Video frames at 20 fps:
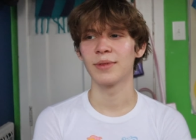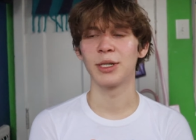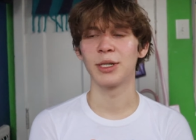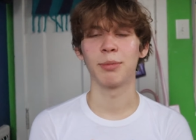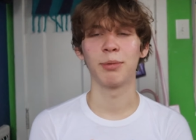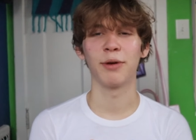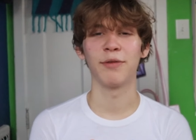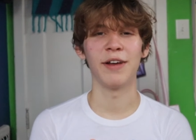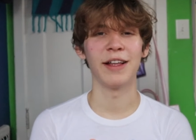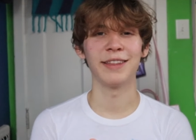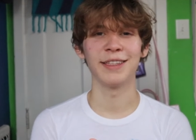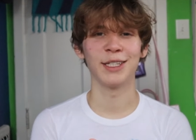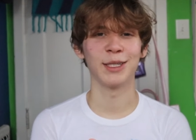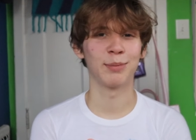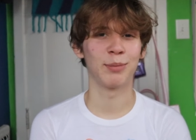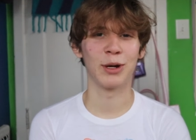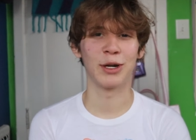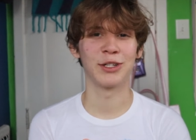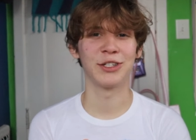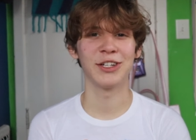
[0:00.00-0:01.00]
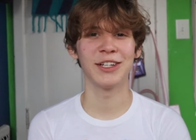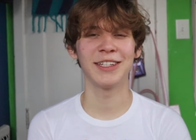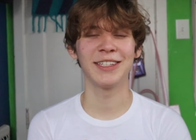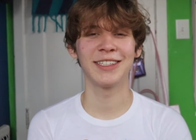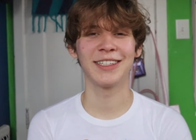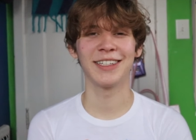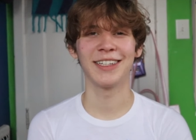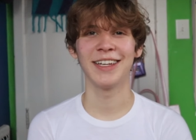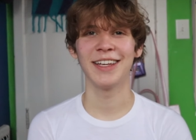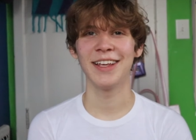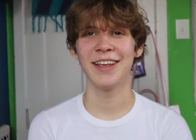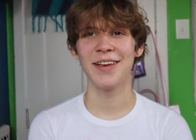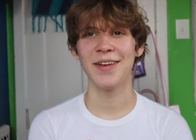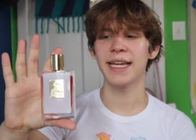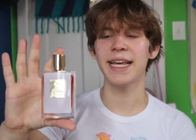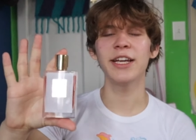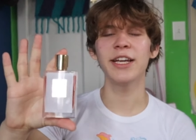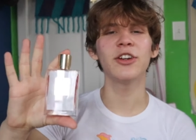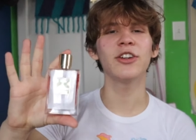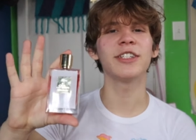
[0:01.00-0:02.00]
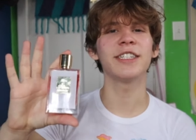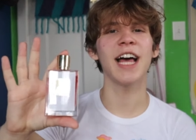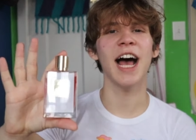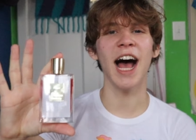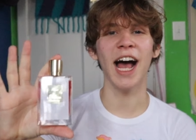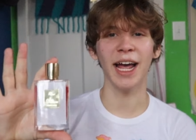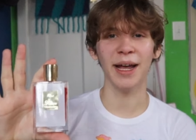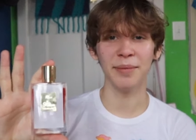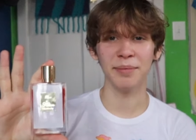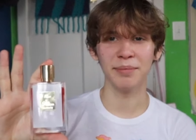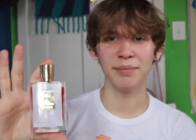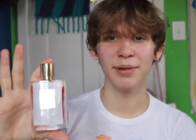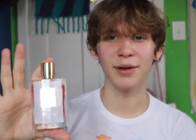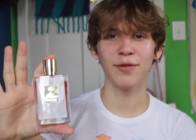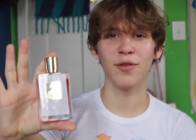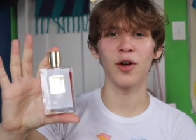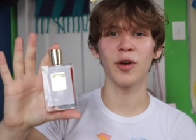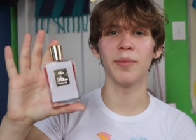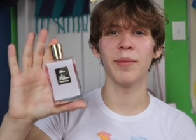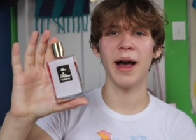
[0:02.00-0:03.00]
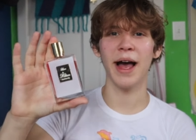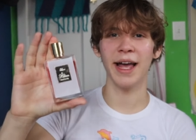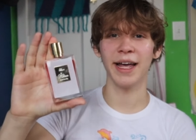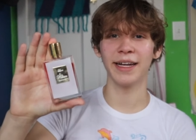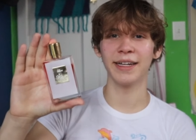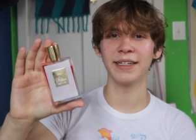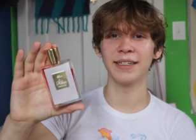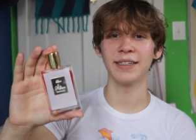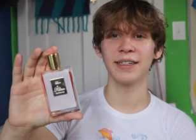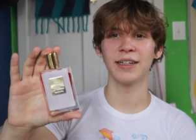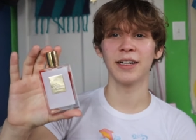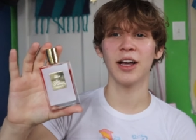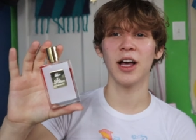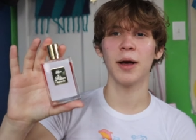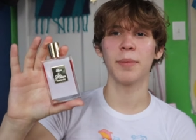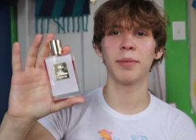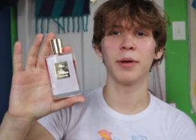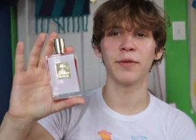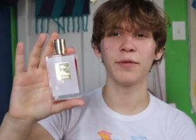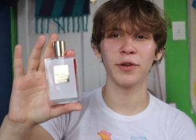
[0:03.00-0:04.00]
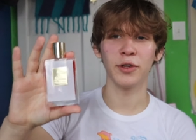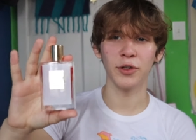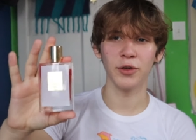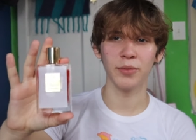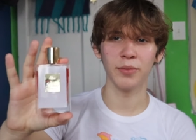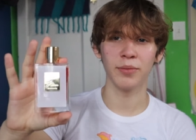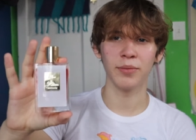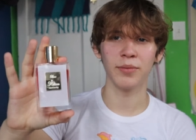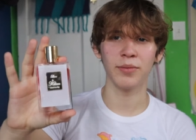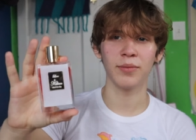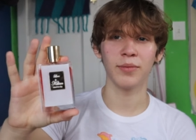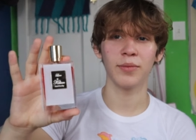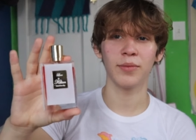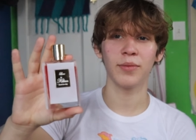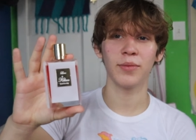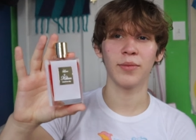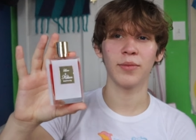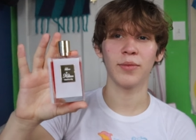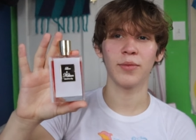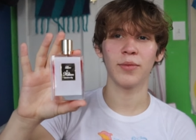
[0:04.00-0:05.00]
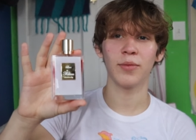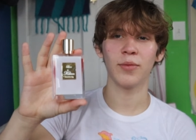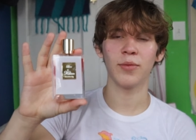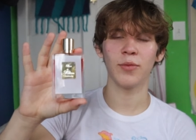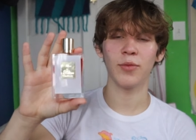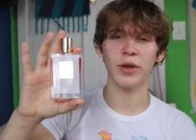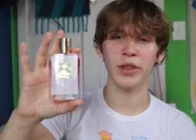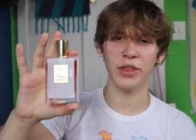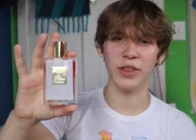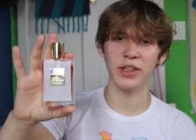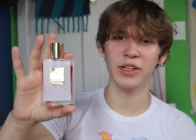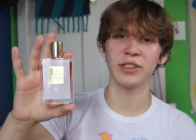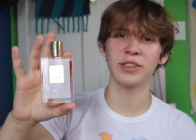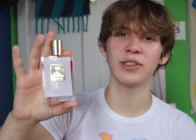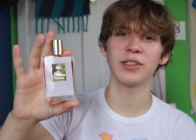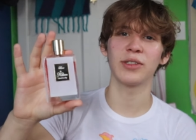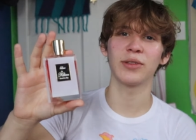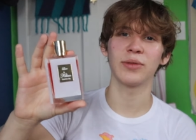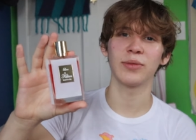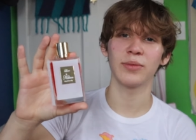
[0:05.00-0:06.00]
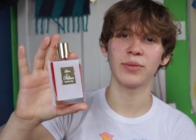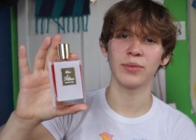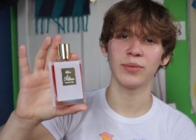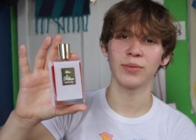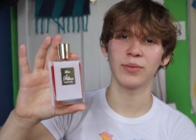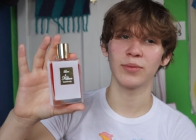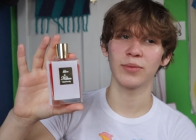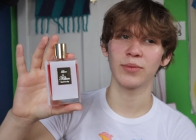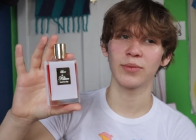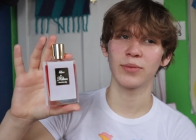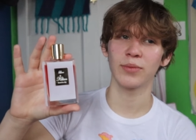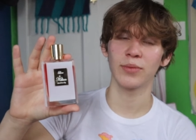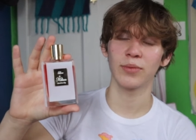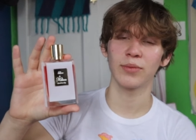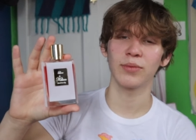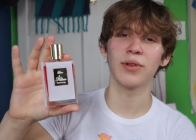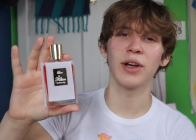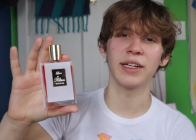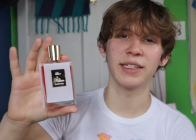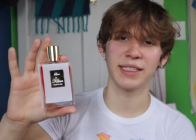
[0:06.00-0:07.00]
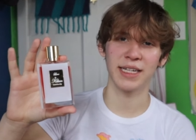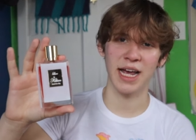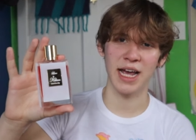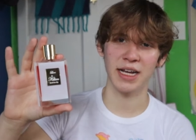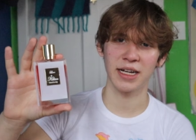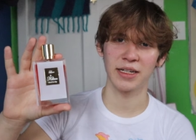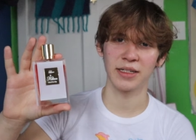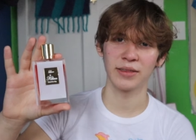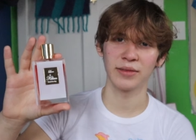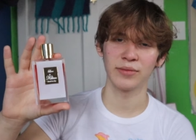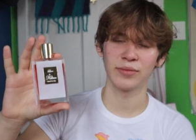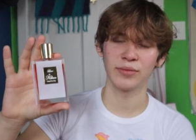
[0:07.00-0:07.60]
to prevent this purchase. Take your time before buying a perfume with this price tag.